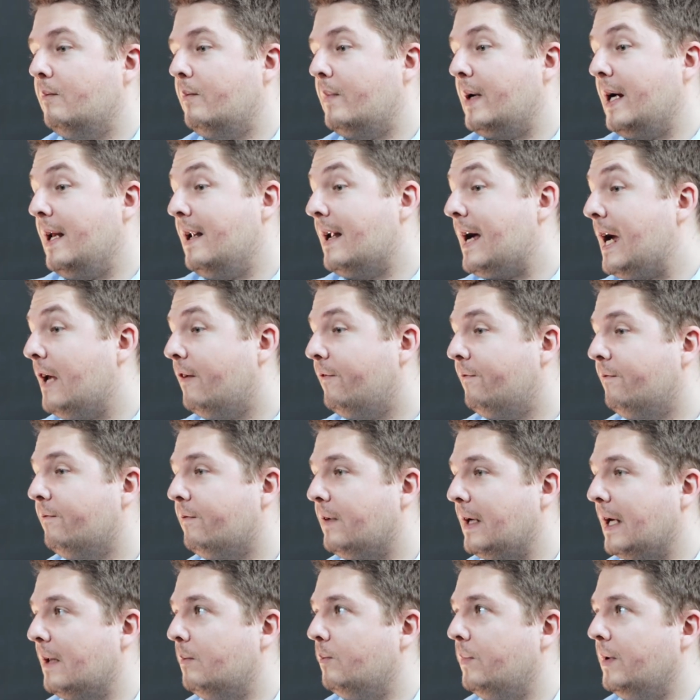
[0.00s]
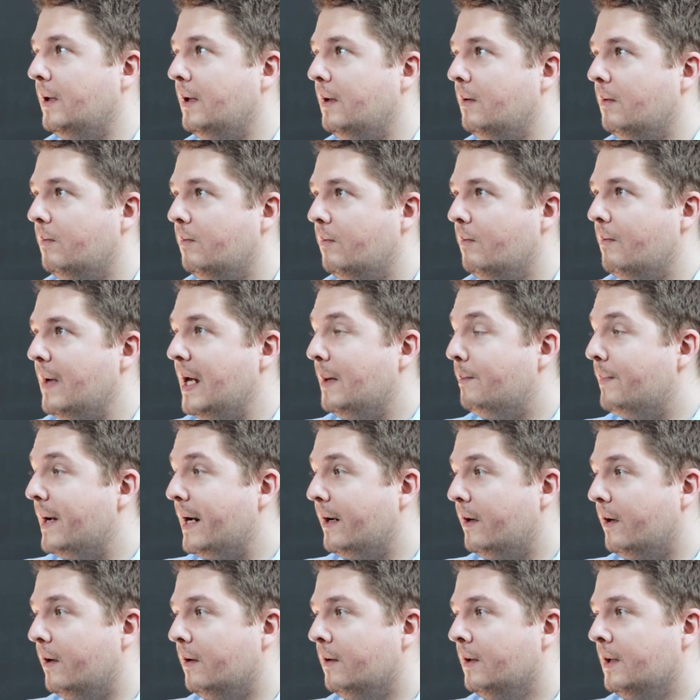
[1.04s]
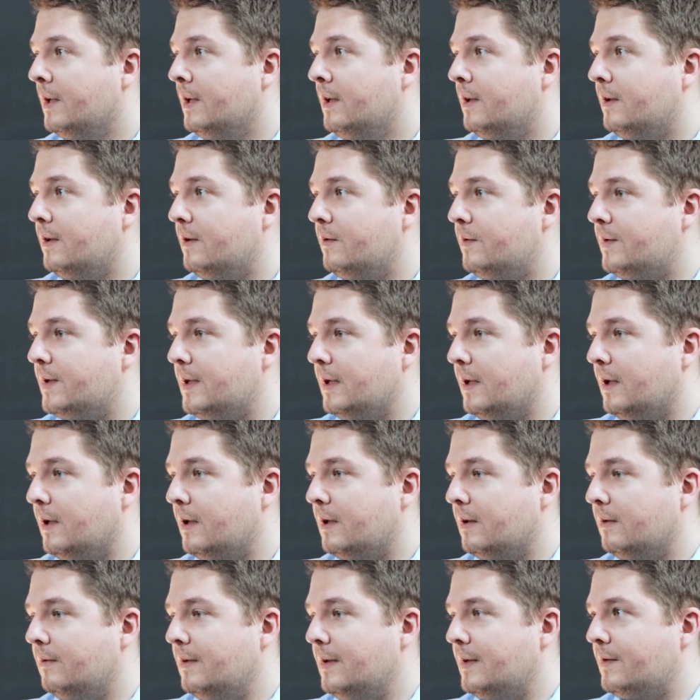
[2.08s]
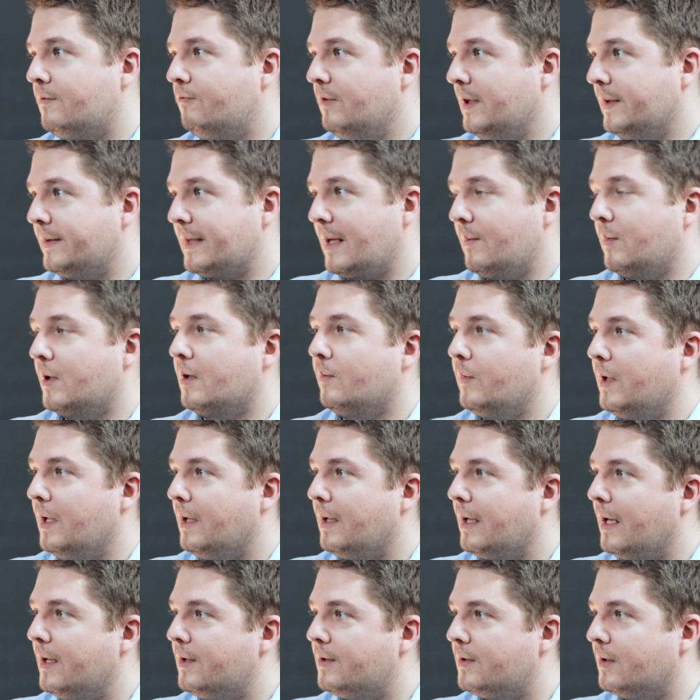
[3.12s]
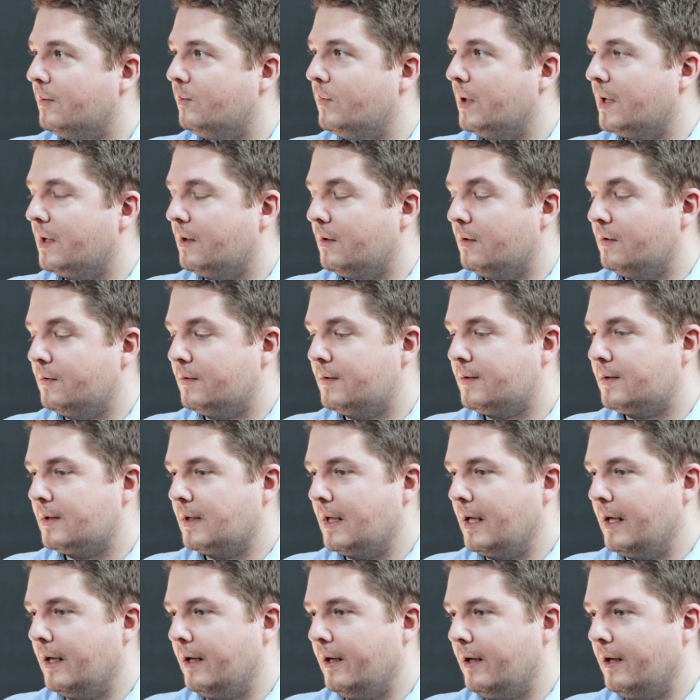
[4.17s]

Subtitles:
life can be made better using this real-time communication because